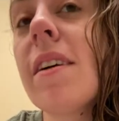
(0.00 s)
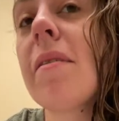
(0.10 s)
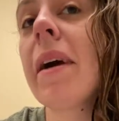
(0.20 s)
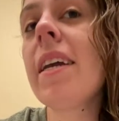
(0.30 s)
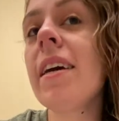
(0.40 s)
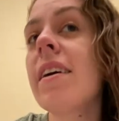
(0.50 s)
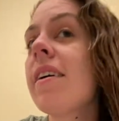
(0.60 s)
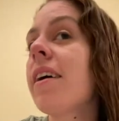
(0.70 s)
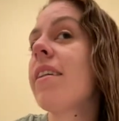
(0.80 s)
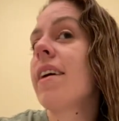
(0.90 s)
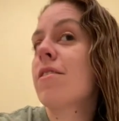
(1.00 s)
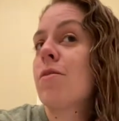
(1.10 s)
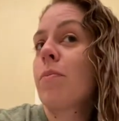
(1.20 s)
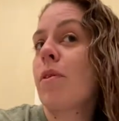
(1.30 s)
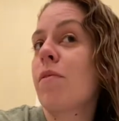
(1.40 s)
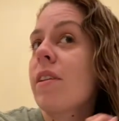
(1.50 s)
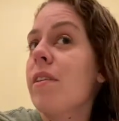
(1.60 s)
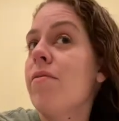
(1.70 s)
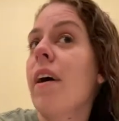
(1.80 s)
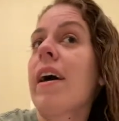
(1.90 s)
already, and that's
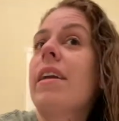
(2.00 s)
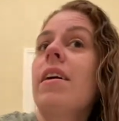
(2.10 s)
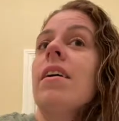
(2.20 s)
perfectly fine.